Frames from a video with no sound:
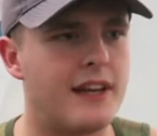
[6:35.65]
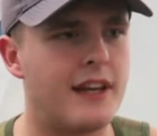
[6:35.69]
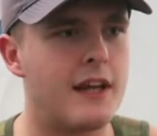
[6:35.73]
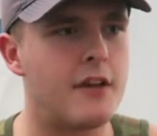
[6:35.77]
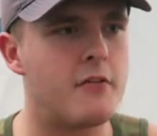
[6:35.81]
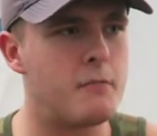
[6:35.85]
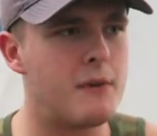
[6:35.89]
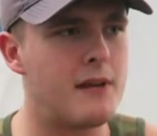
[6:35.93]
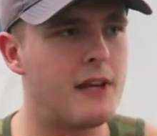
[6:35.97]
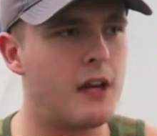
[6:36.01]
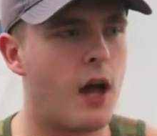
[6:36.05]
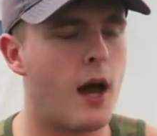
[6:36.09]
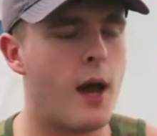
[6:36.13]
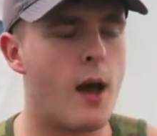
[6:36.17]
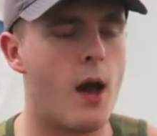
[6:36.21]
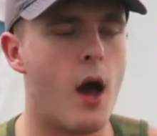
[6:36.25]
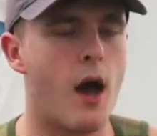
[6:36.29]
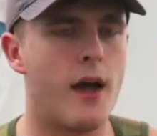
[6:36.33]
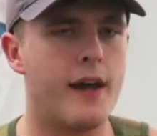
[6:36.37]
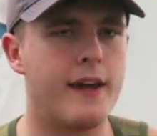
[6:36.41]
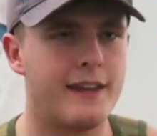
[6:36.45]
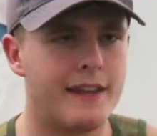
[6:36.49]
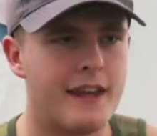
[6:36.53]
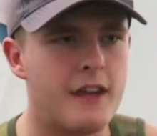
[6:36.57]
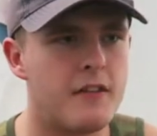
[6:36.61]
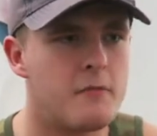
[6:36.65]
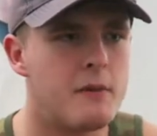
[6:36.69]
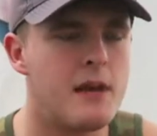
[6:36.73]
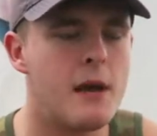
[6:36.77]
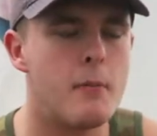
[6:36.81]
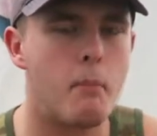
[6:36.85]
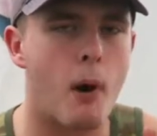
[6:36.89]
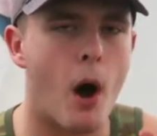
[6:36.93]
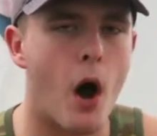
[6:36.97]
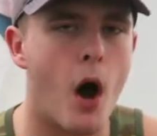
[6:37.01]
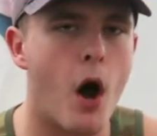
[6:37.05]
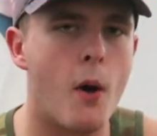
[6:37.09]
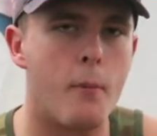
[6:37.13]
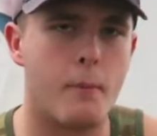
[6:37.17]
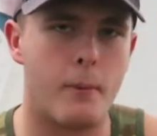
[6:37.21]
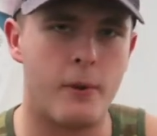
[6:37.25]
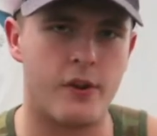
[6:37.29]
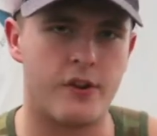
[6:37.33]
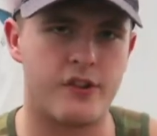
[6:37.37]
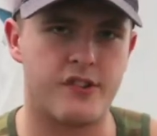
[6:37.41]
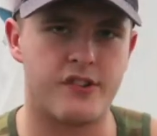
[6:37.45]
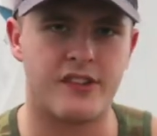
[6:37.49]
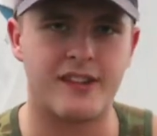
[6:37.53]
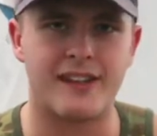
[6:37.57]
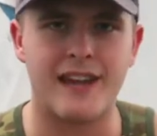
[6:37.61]
It gives me like it gives me a
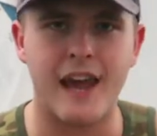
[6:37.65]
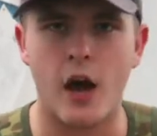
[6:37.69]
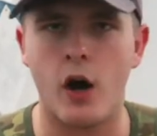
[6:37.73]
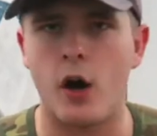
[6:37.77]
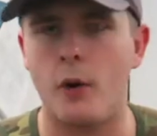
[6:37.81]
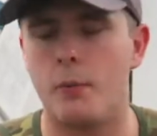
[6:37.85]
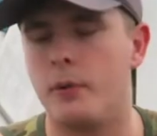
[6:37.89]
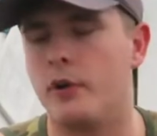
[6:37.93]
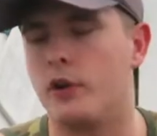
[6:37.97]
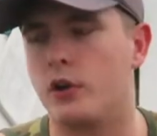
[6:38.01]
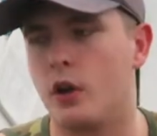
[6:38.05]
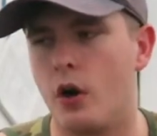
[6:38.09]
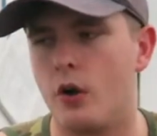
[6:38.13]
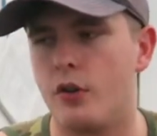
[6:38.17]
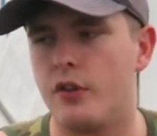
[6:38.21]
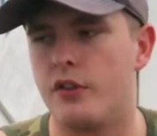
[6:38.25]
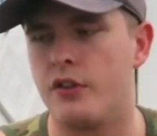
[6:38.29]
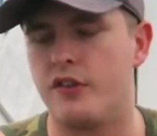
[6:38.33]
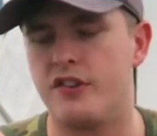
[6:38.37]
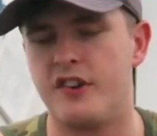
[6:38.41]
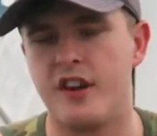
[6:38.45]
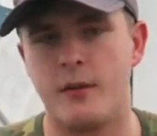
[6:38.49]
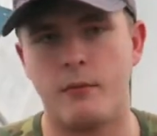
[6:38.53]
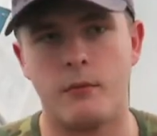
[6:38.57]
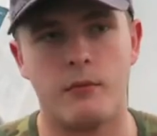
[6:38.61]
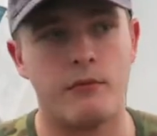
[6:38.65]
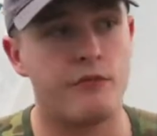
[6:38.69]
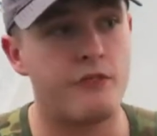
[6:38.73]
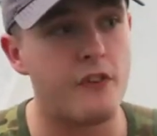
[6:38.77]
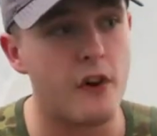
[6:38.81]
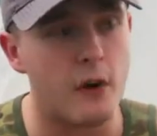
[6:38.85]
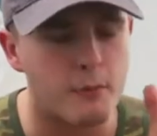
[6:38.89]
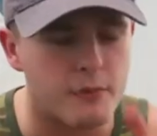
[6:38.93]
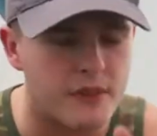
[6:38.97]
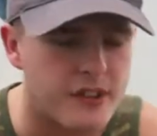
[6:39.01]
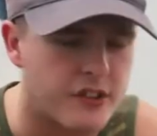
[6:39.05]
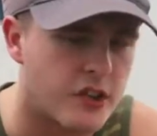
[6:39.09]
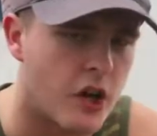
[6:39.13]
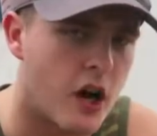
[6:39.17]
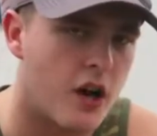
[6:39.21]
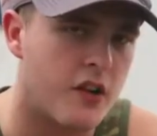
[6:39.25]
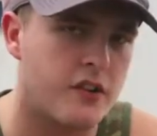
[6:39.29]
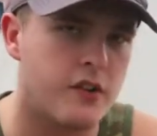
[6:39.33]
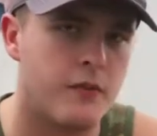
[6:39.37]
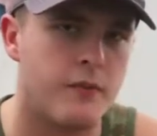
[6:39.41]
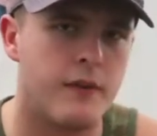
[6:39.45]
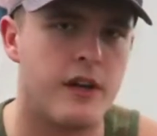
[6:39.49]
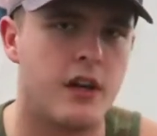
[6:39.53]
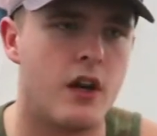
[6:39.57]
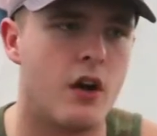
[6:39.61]
purpose to get up and go to the gym and film these
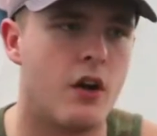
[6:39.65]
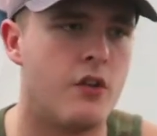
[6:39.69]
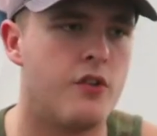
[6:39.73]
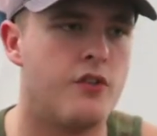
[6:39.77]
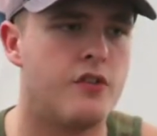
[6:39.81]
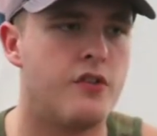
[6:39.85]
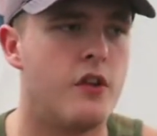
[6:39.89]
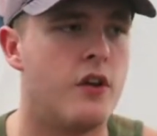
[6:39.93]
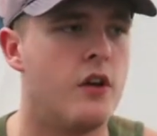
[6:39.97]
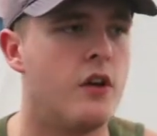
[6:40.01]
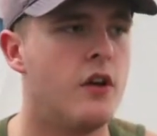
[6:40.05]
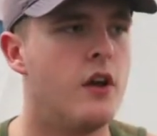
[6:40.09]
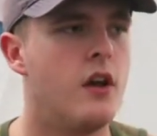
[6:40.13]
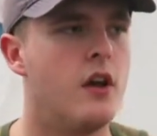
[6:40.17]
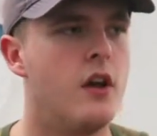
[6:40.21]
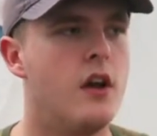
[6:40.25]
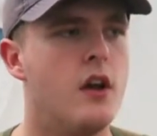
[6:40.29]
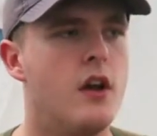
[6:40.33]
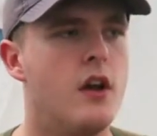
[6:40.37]
kinds of videos that